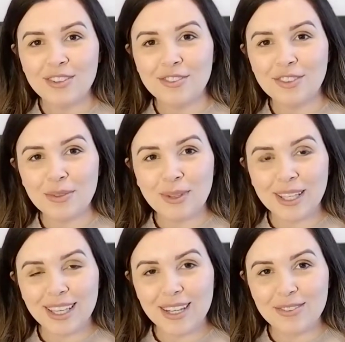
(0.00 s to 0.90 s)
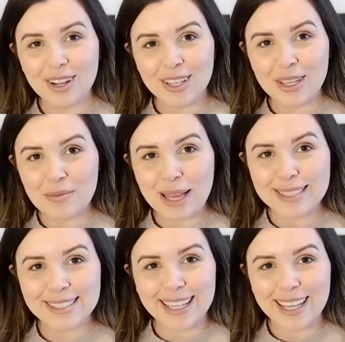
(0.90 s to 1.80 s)
Filming and rocking a
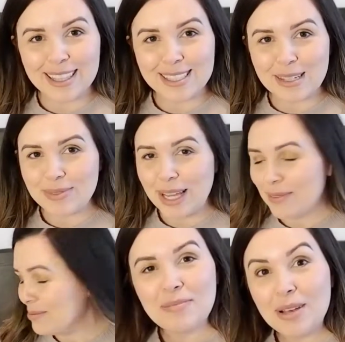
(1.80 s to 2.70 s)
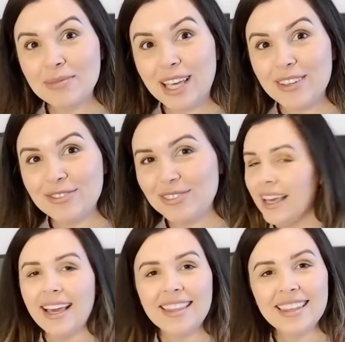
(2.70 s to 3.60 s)
bassinet at the same time. Mom life.
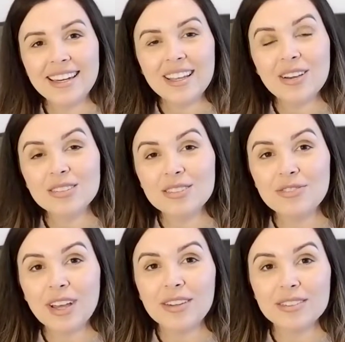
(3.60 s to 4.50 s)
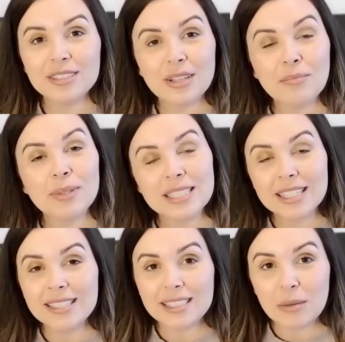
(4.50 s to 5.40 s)
And then I also found some
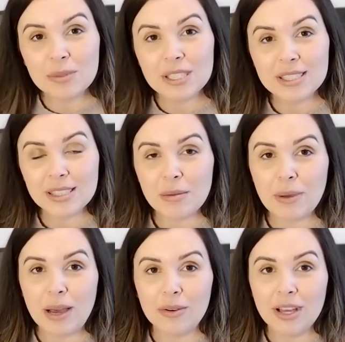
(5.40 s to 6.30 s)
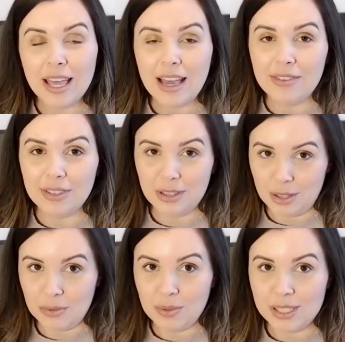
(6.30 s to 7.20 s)
misconceptions about having
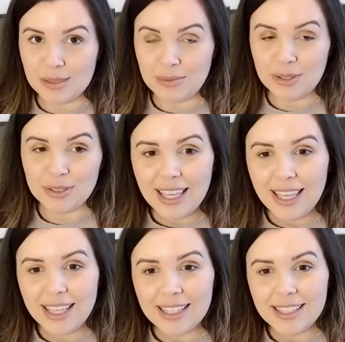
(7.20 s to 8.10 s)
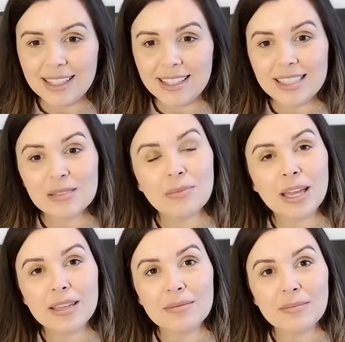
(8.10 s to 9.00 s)
low breast milk. And these
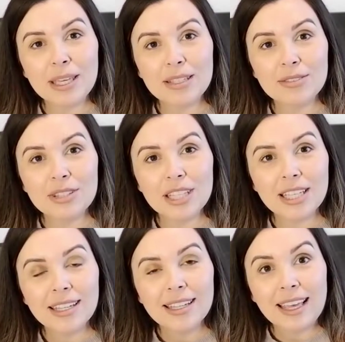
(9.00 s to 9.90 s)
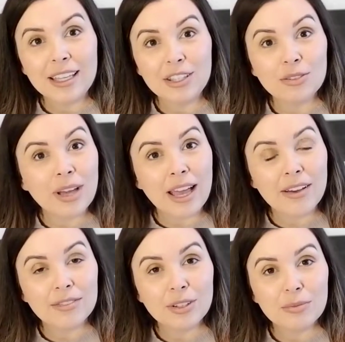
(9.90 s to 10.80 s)
might make you think that you
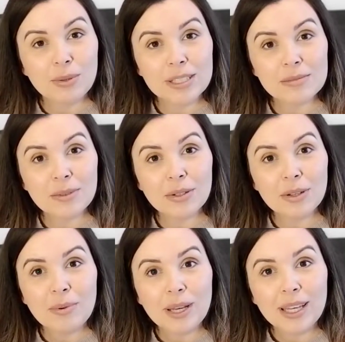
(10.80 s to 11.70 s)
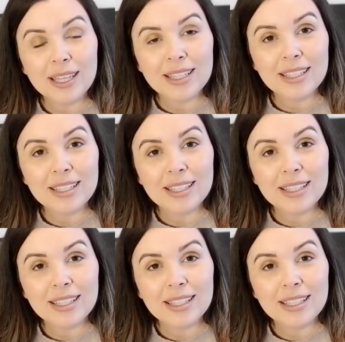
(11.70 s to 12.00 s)
have low breast milk, but